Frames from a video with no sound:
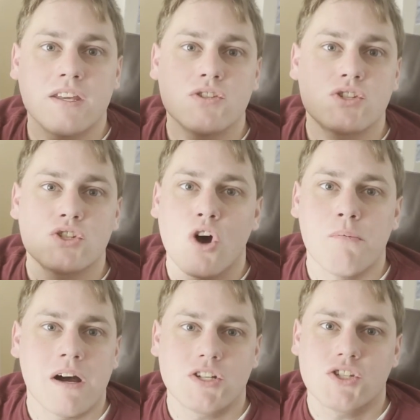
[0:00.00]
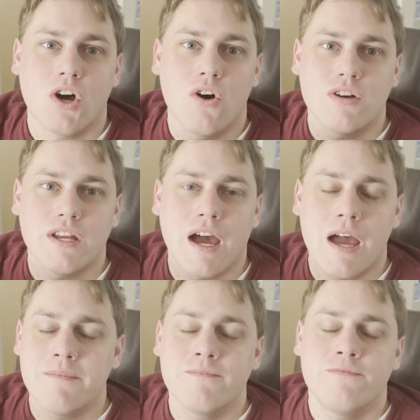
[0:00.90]
you so much, Tony.
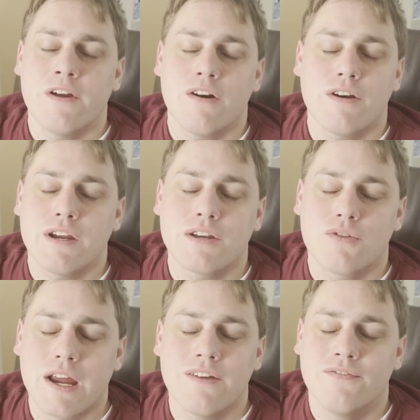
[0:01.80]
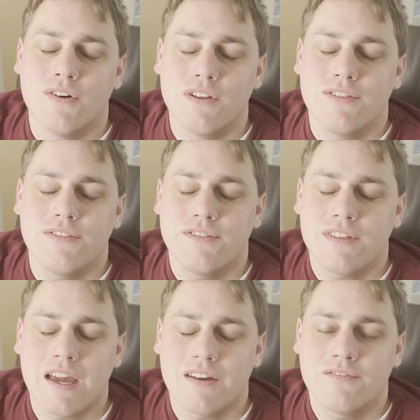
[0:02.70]
I'm very grateful and
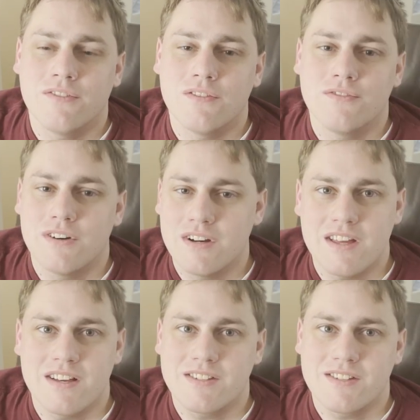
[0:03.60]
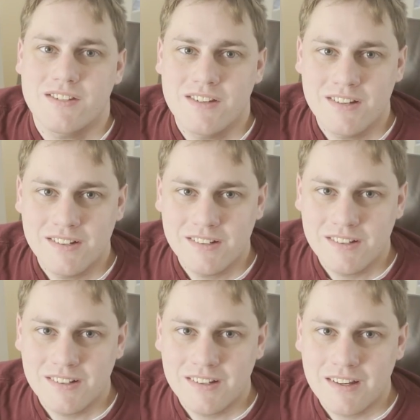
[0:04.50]
thankful for this. Happy
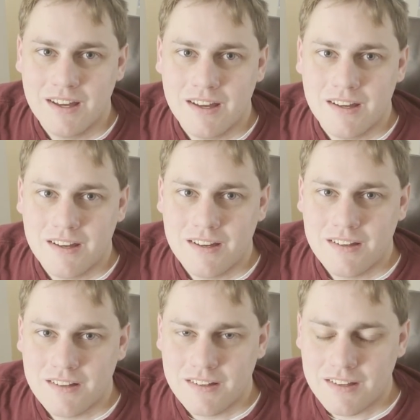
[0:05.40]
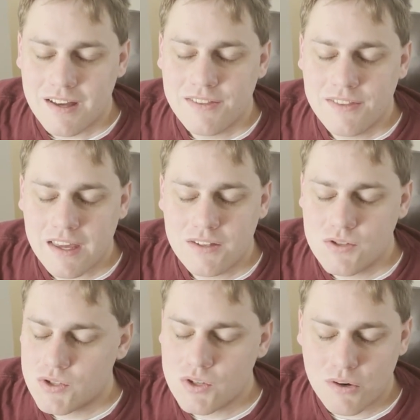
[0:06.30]
birthday, Trent. I love you. Yeah, thank
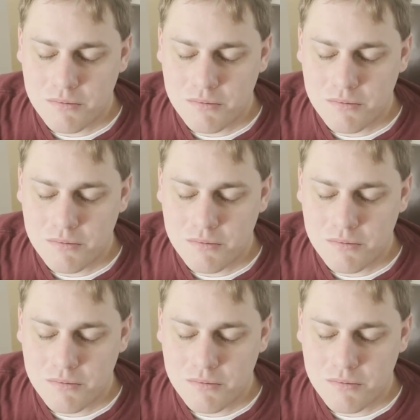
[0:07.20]
you so